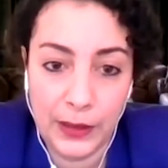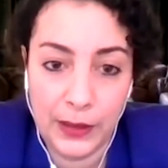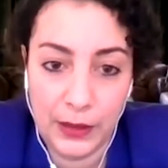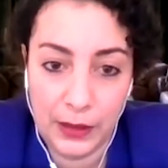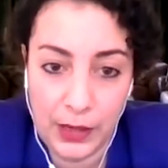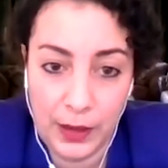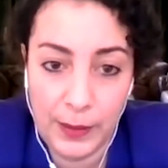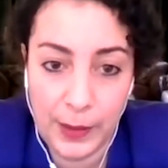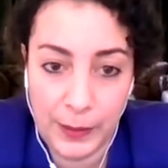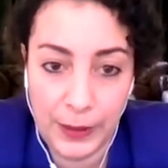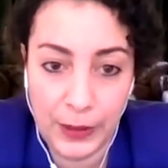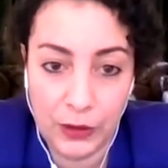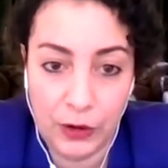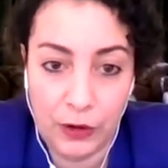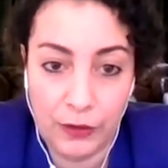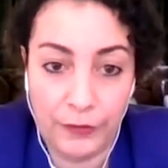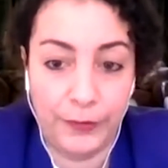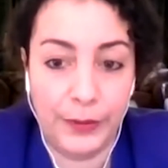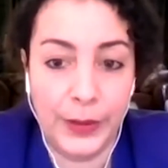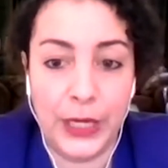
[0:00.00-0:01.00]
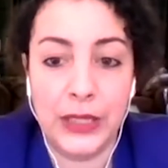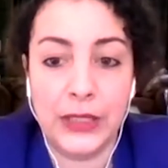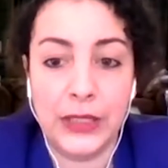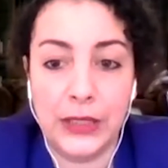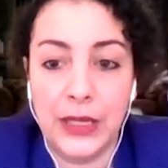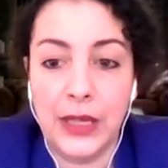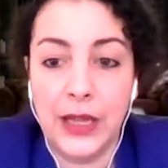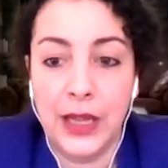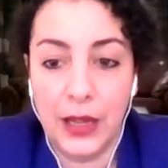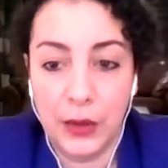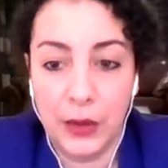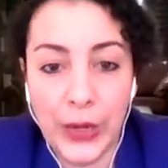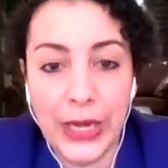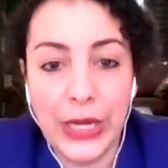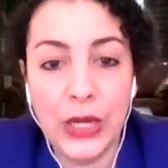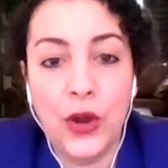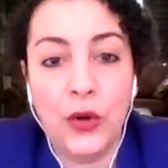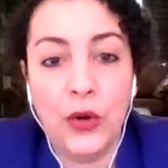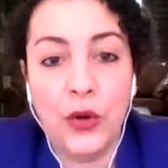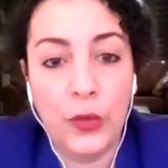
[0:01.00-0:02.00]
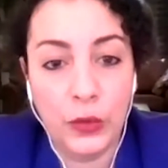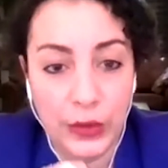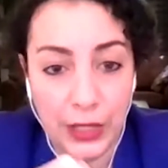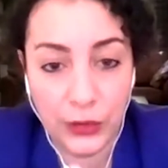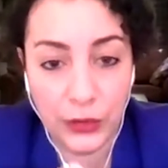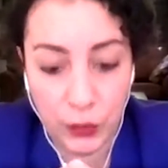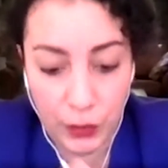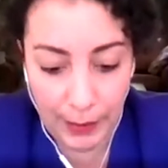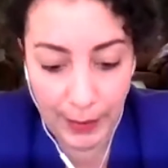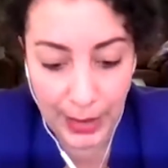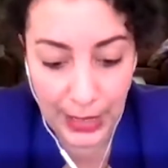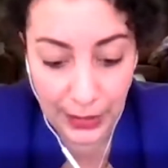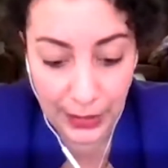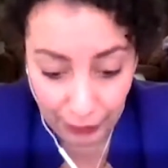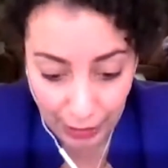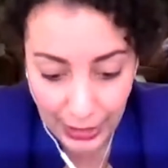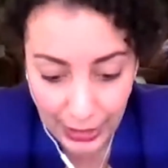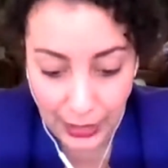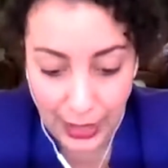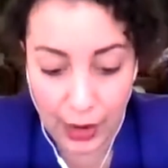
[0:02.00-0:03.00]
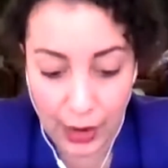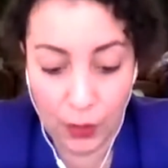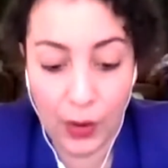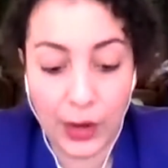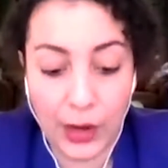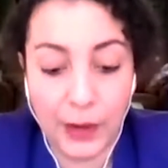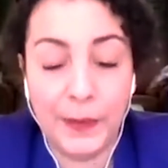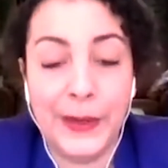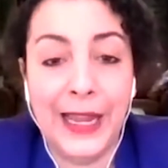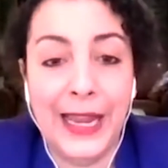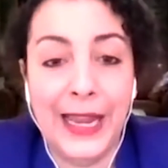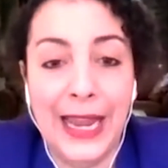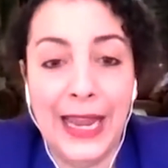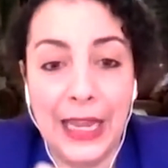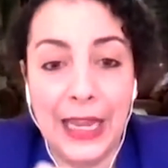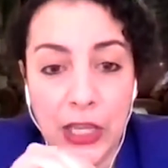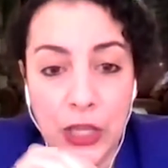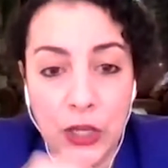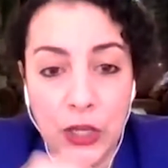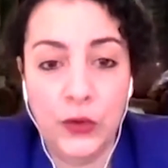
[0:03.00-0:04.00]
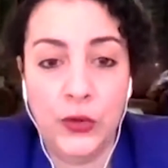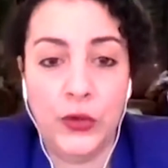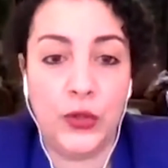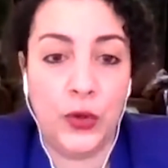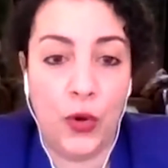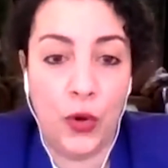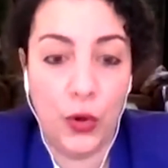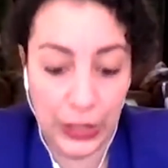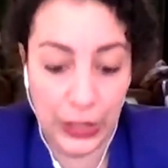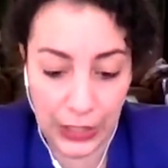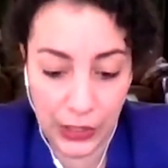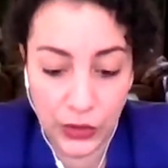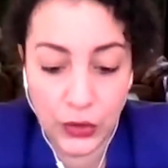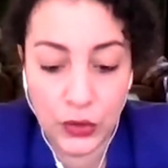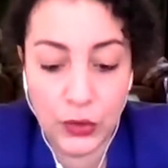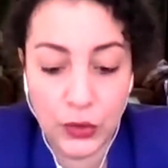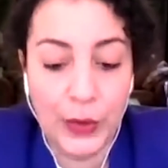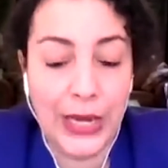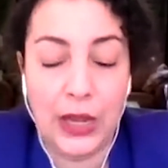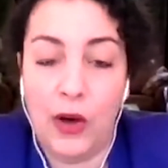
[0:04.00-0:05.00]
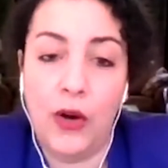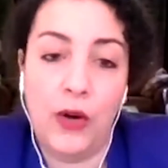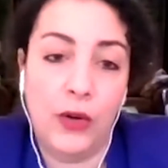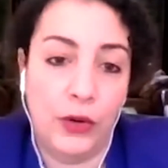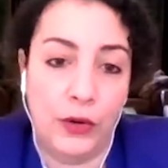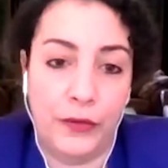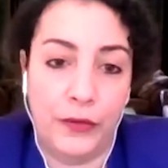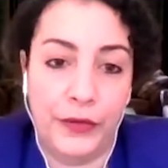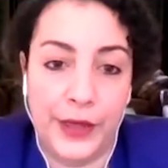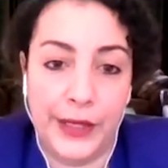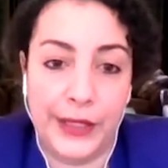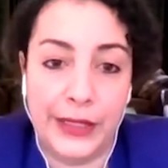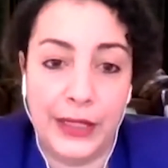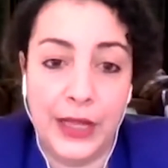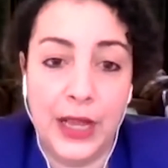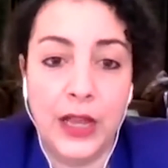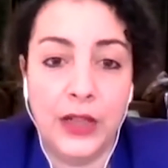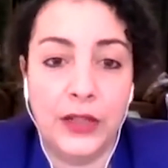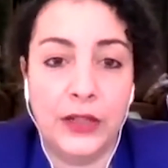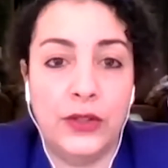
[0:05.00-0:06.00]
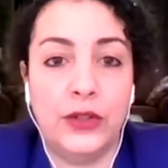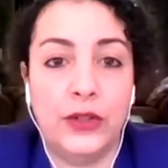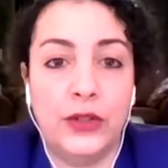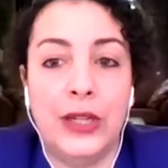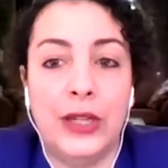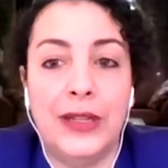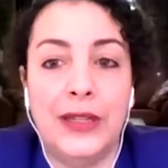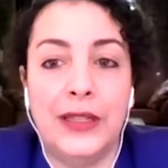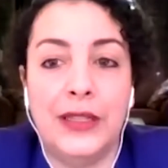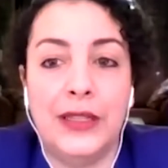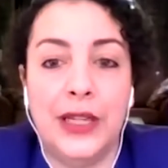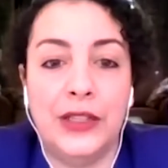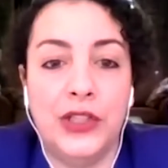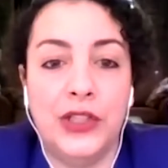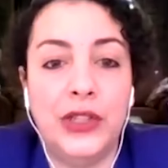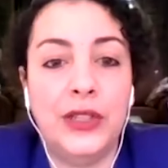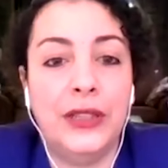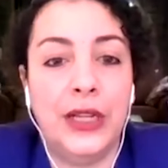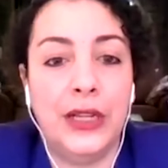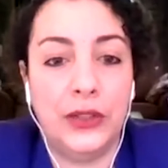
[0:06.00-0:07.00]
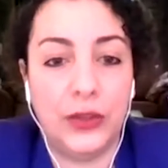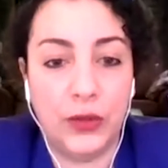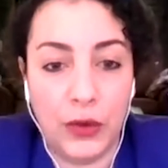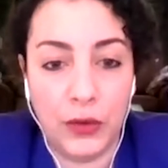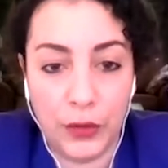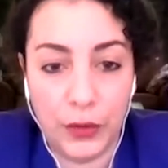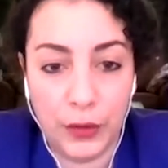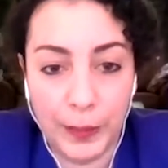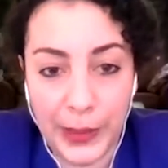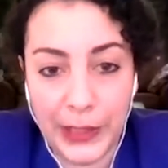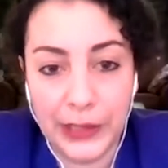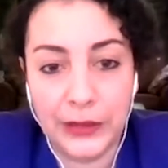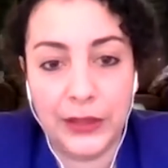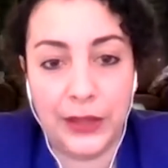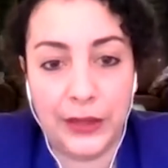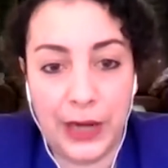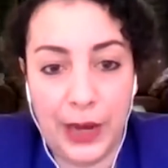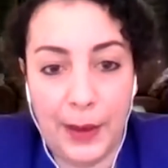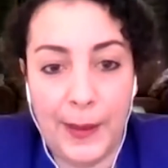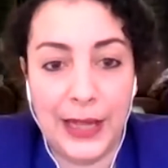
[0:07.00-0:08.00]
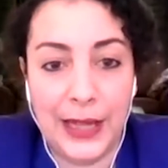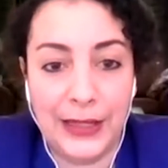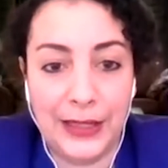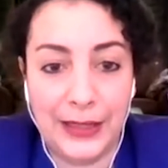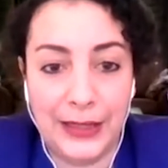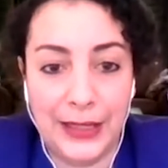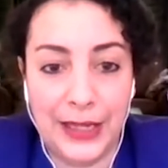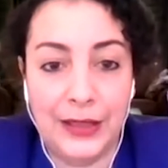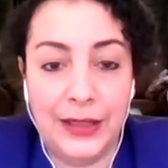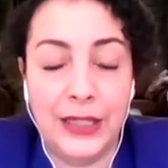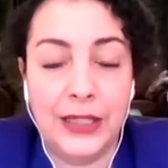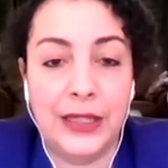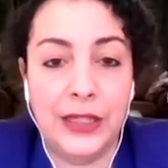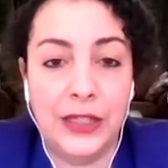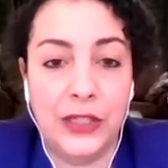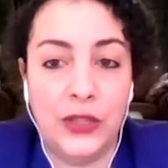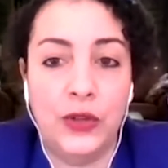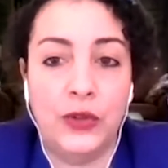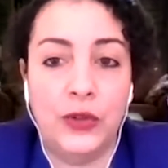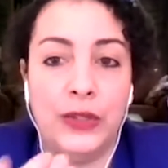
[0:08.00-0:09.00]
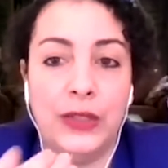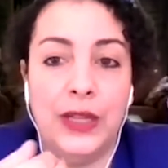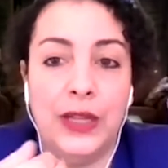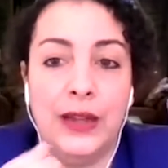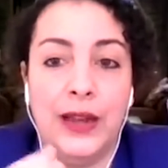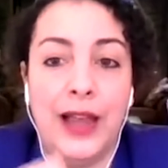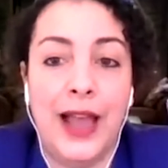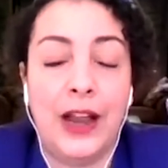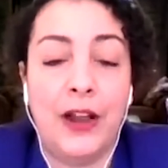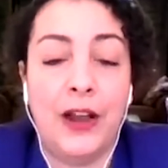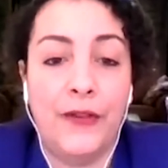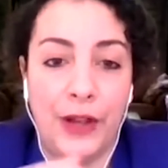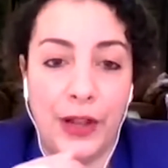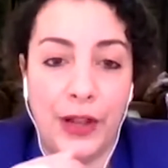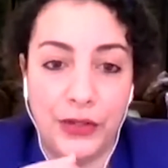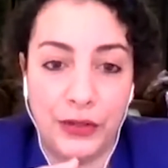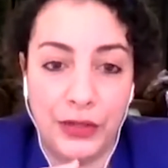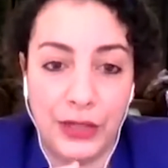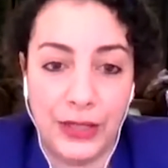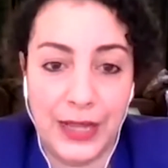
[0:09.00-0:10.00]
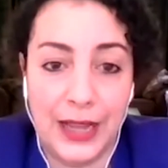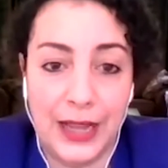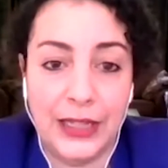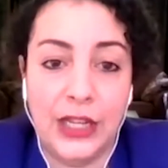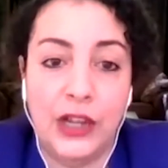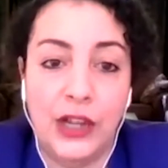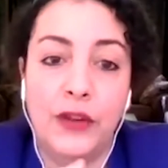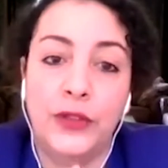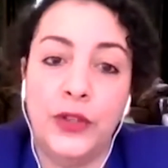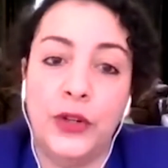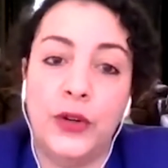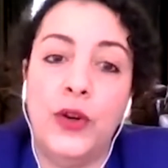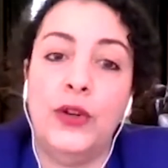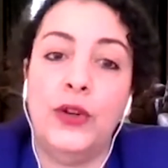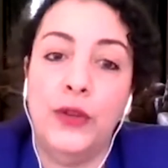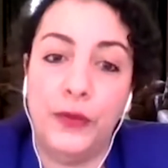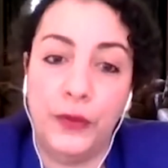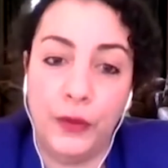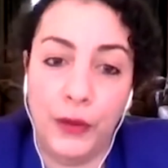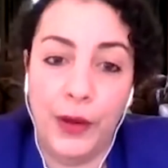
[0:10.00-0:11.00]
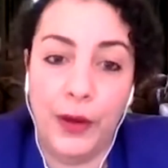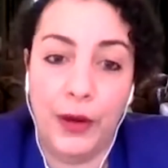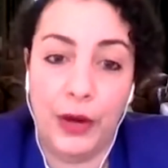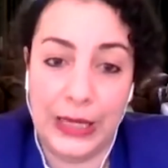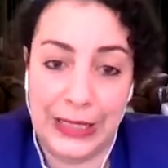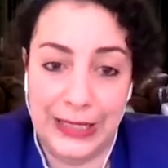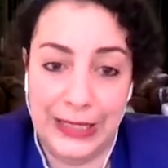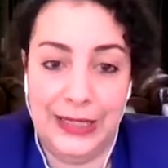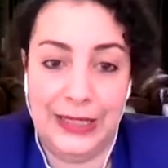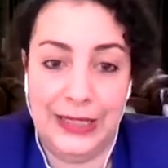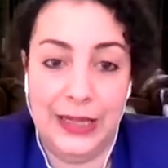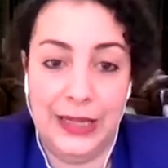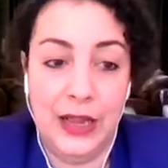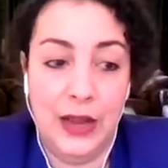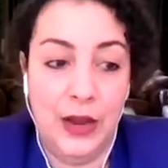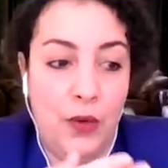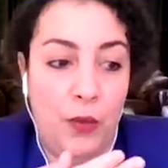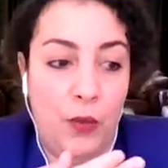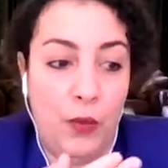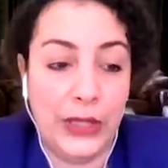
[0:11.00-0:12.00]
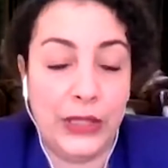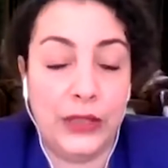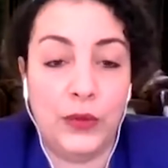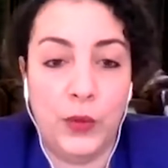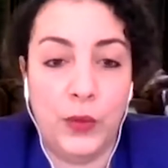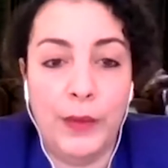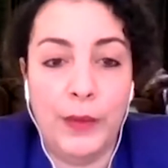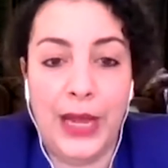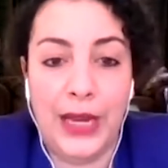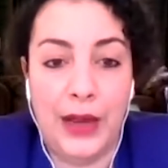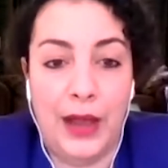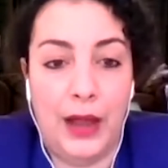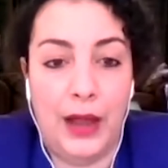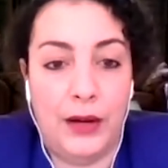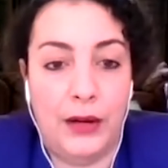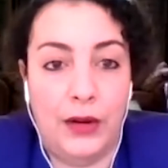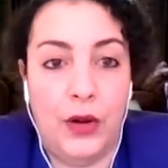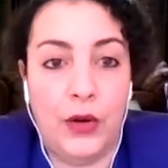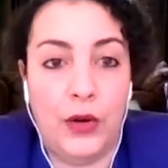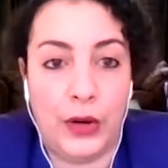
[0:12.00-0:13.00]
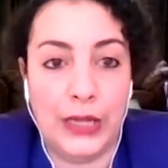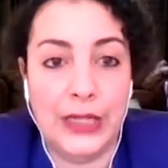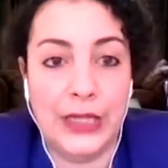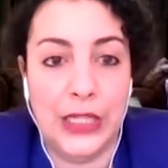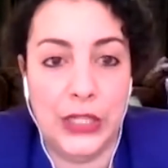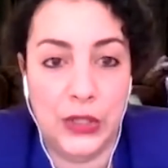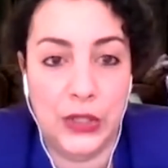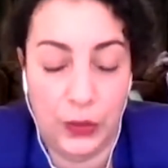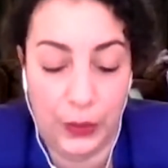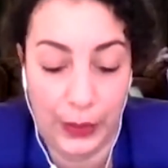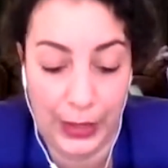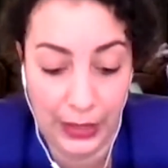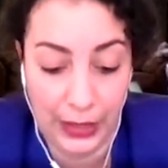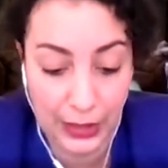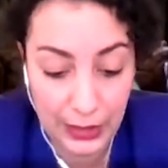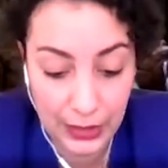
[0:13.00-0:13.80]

capable of, because we know that women right now are playing a huge role in doing all of this. So suggesting to build their capacity in this, it shows the lack of understanding of the role of what women are already doing.